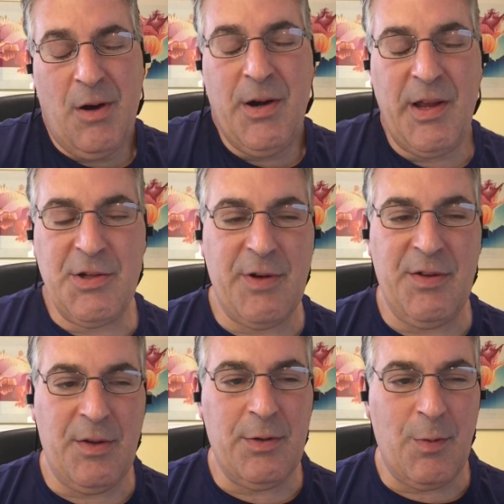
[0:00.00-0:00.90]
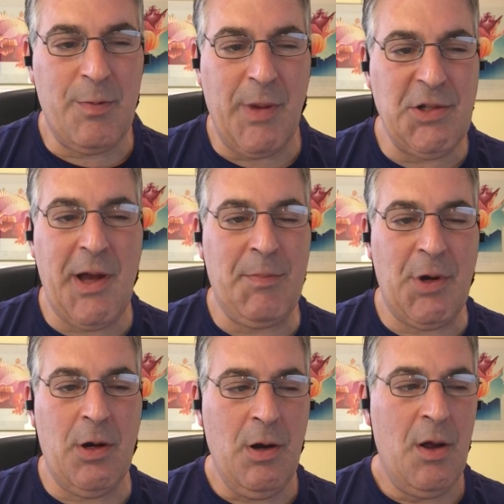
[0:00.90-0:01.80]
already addressed this with my
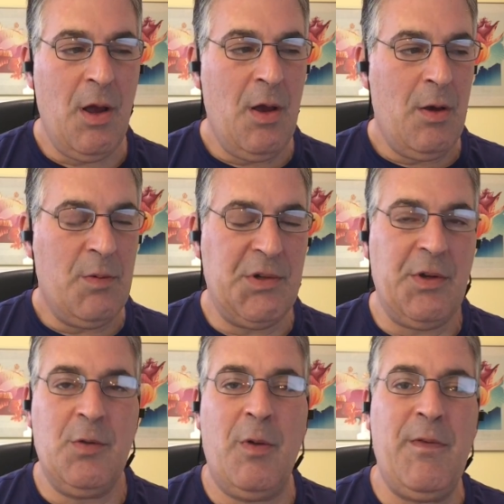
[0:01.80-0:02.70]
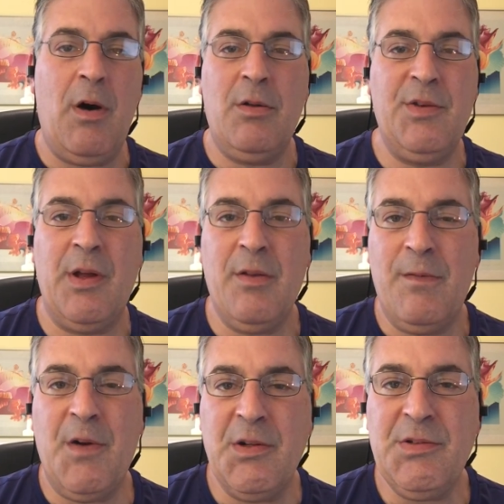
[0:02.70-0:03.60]
chapter, which is we've all done
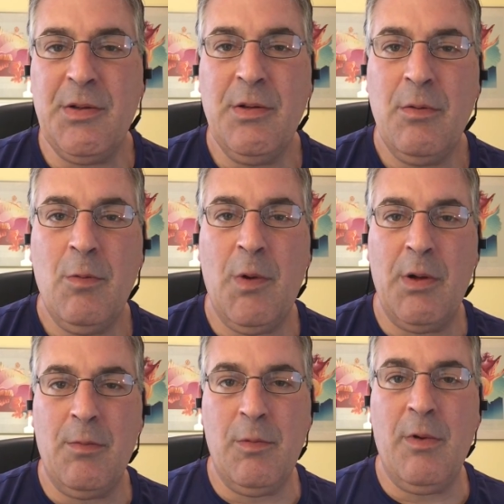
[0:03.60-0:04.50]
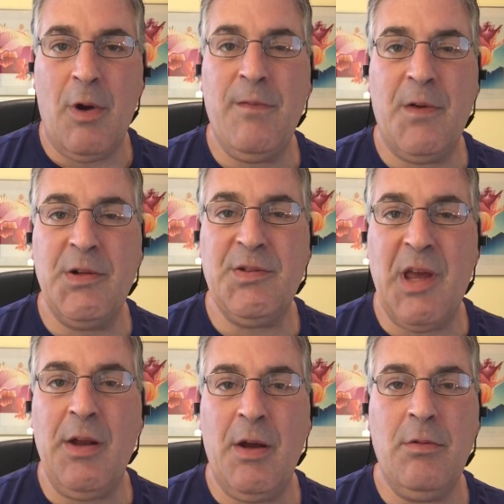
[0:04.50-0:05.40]
our first
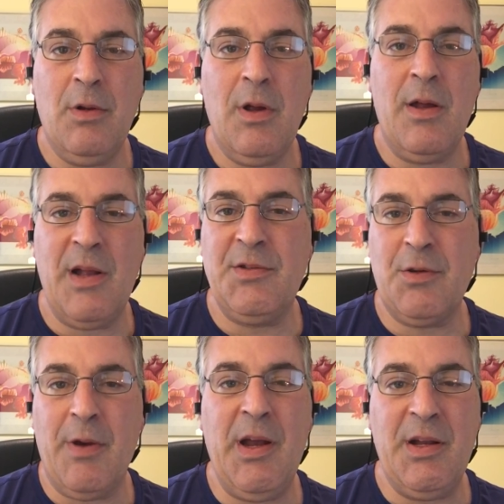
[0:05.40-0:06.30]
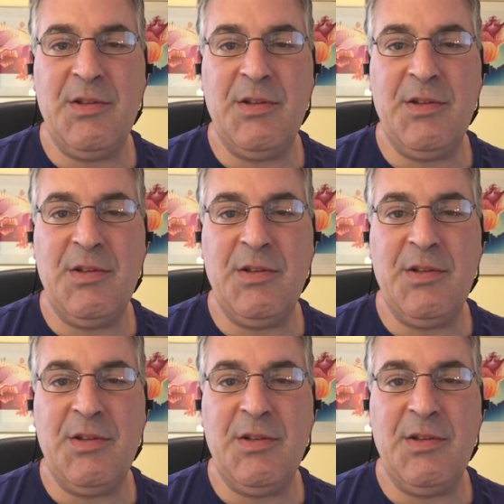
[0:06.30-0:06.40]
keynote, and that's great.